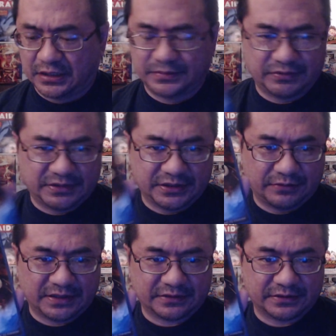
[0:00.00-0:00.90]
Comes with the
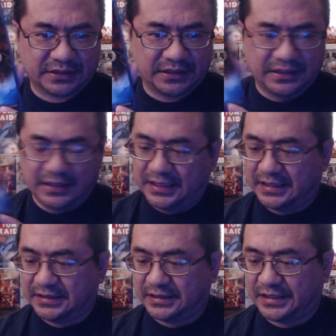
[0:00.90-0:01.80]
director's cut
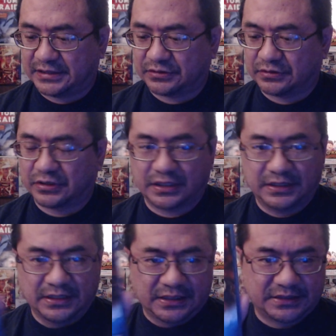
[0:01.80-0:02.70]
and the theatrical cut.